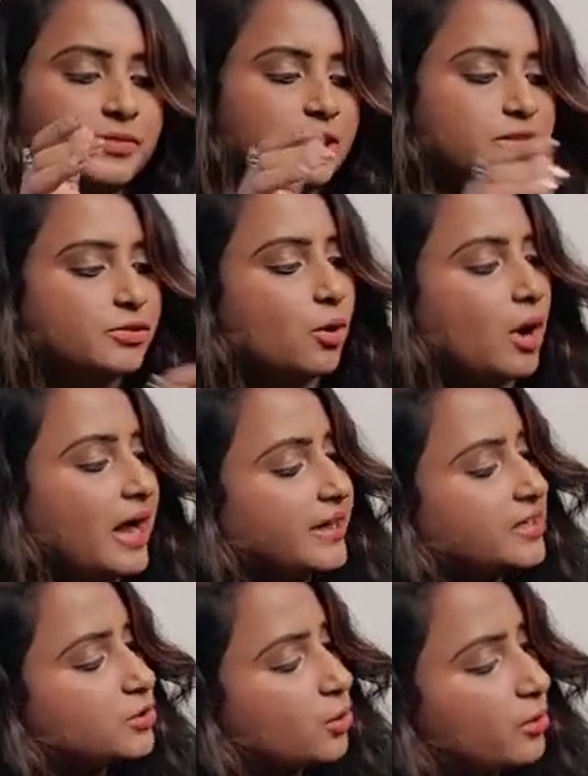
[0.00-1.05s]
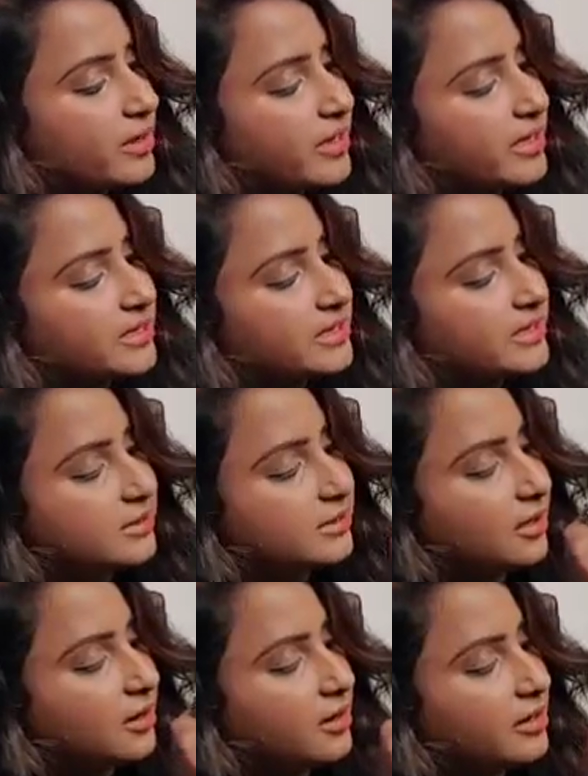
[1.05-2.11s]
So ISO is the
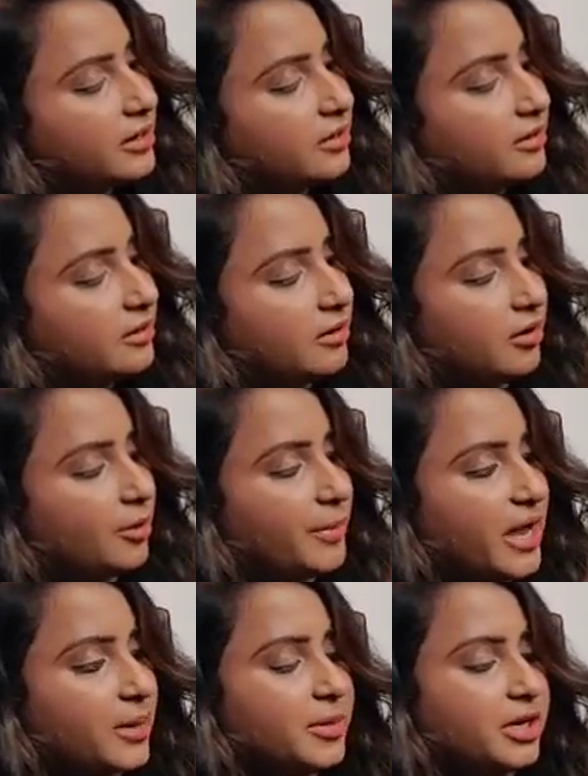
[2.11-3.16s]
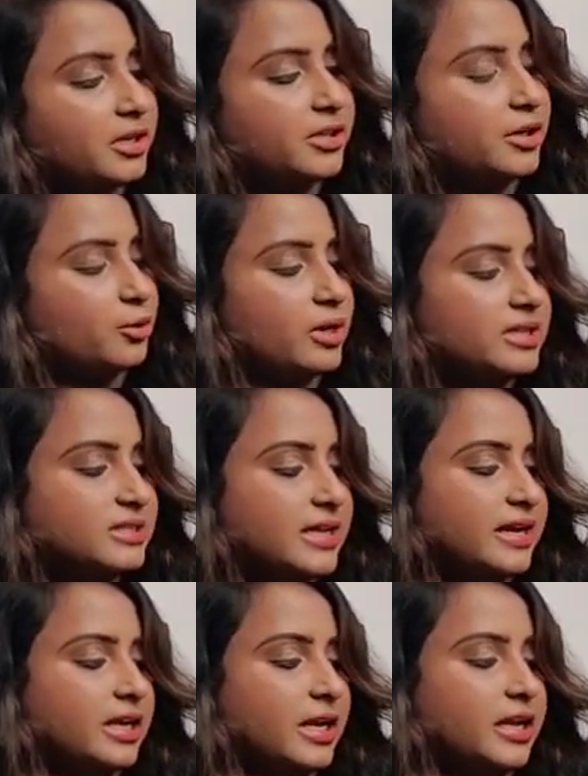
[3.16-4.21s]
third parameter that you can
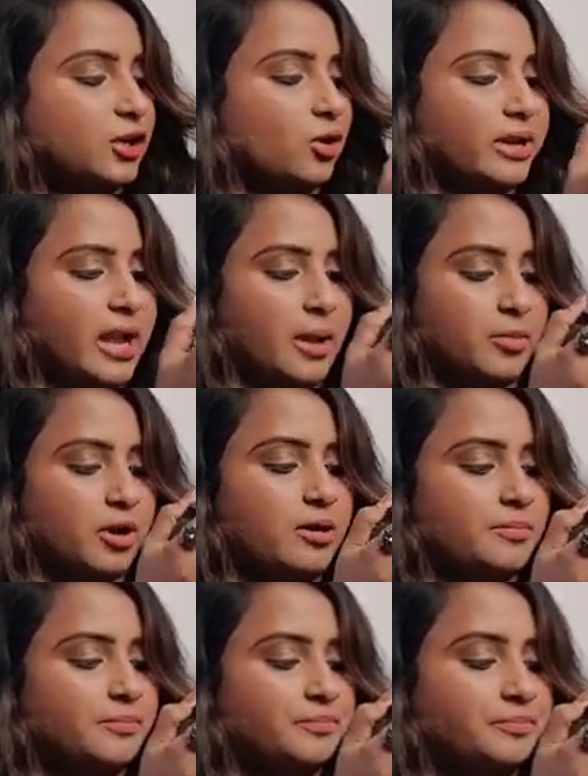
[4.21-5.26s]
set in your camera.